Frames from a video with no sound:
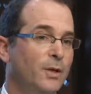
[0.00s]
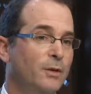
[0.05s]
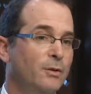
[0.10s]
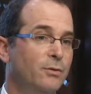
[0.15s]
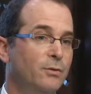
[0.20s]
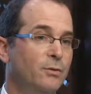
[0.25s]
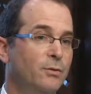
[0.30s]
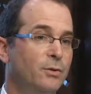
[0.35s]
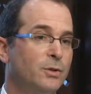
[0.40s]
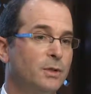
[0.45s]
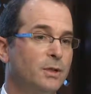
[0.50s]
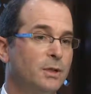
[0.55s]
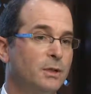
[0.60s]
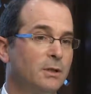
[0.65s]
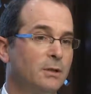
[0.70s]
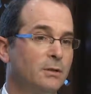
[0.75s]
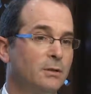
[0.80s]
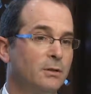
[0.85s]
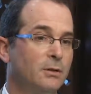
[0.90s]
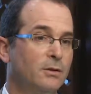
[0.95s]
used
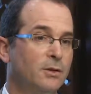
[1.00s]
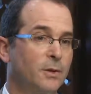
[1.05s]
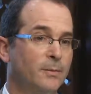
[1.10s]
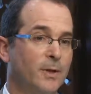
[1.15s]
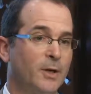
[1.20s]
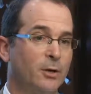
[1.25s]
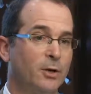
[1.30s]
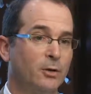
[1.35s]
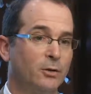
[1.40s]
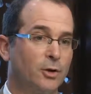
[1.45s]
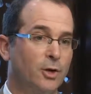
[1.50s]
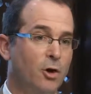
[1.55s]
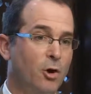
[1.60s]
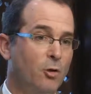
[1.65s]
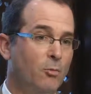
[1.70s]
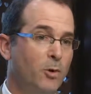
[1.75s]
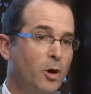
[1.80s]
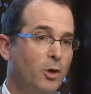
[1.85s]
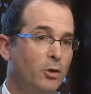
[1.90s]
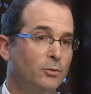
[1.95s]
something called
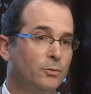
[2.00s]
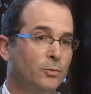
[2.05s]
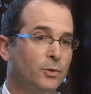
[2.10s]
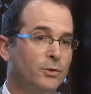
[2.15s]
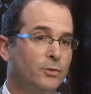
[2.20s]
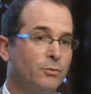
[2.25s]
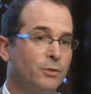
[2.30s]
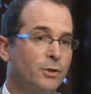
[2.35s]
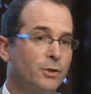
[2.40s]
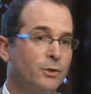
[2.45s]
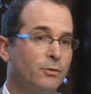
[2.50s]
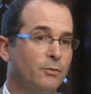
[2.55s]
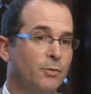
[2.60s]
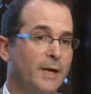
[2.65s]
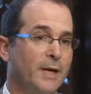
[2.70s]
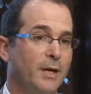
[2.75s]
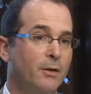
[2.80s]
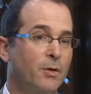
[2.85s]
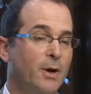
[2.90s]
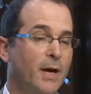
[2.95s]
cobalt, which was a
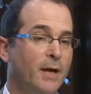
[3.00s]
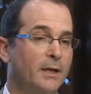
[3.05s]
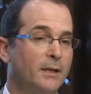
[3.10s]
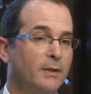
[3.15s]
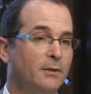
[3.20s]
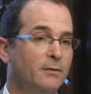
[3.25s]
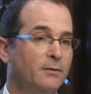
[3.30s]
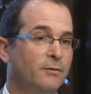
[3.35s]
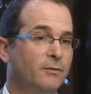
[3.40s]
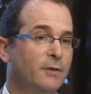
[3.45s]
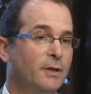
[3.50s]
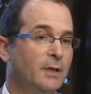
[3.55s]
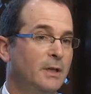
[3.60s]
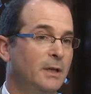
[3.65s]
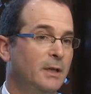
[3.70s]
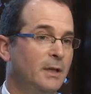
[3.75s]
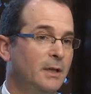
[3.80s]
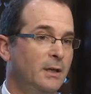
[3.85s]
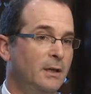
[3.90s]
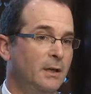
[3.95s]

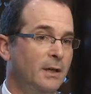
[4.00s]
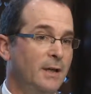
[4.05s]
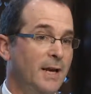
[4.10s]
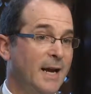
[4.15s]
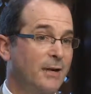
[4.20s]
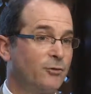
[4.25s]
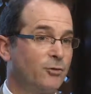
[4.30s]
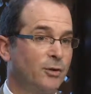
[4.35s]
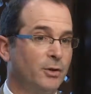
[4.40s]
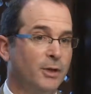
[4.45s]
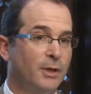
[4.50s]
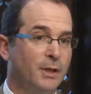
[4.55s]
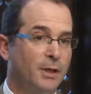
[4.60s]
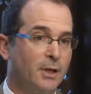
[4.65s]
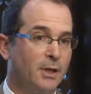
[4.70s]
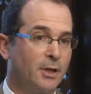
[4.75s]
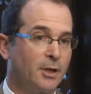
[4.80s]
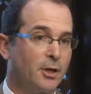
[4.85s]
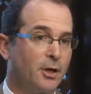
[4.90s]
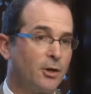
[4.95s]
naturally
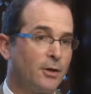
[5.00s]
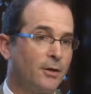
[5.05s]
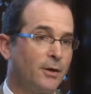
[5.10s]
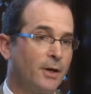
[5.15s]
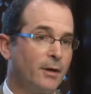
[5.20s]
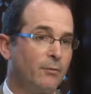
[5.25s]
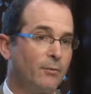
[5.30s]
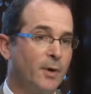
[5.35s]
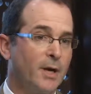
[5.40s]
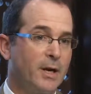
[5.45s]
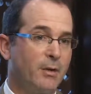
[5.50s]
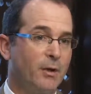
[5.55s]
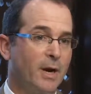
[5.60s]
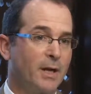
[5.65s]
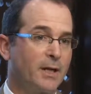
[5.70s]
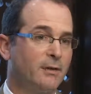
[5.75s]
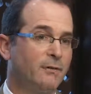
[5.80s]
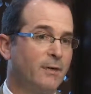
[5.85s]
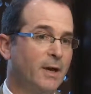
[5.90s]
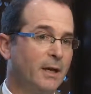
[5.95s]
occurring
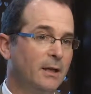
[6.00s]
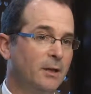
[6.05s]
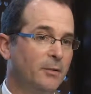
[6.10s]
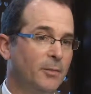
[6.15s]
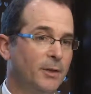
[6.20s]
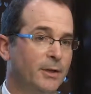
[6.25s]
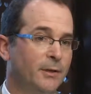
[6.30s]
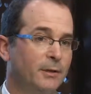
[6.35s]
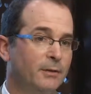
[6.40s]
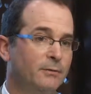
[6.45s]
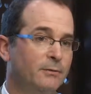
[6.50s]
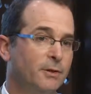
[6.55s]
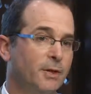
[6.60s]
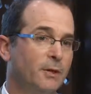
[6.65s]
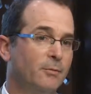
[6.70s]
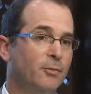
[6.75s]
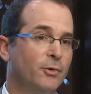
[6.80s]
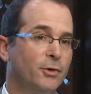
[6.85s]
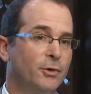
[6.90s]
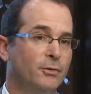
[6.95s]
radioactive element
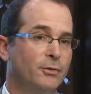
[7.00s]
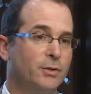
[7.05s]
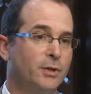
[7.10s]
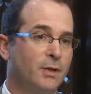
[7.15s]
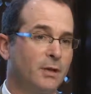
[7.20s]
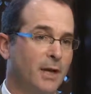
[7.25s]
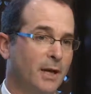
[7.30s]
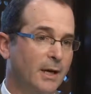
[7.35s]
that produced